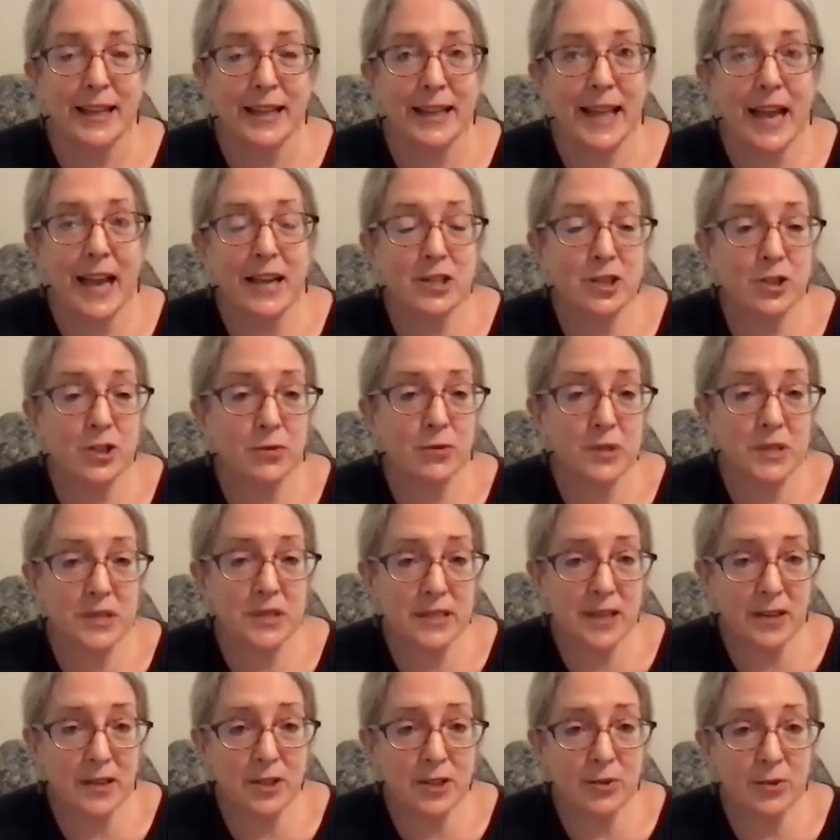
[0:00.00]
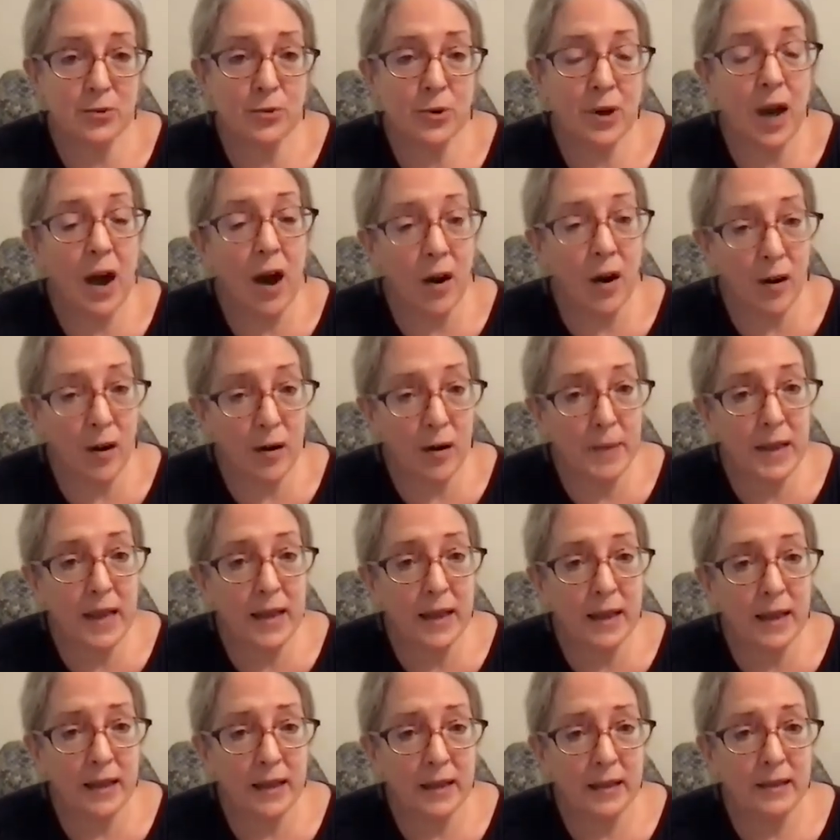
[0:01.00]
actual subtle
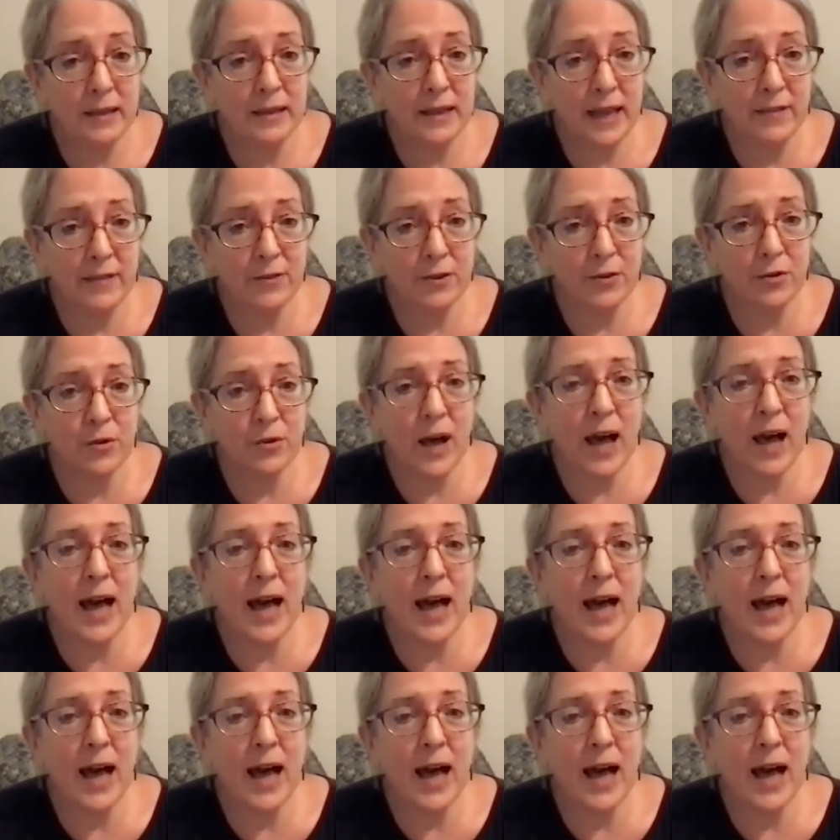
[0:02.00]
karmic level,